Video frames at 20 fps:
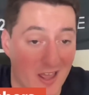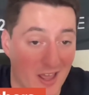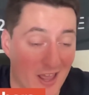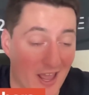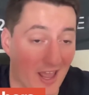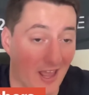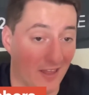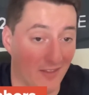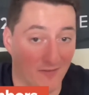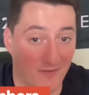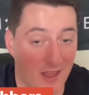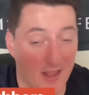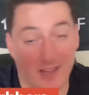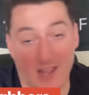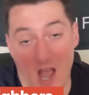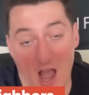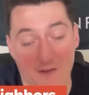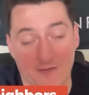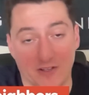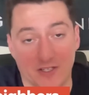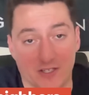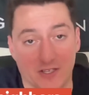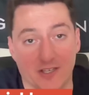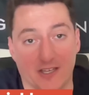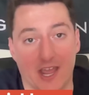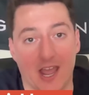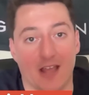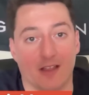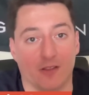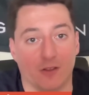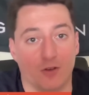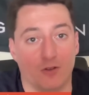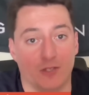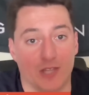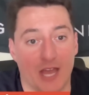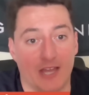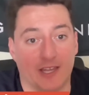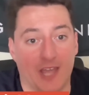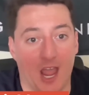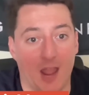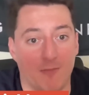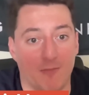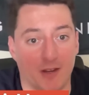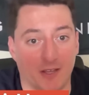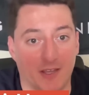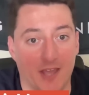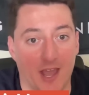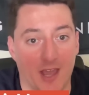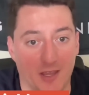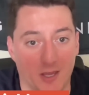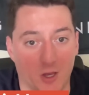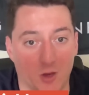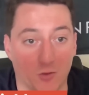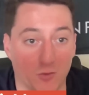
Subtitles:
And they obviously can't lose that game to KU.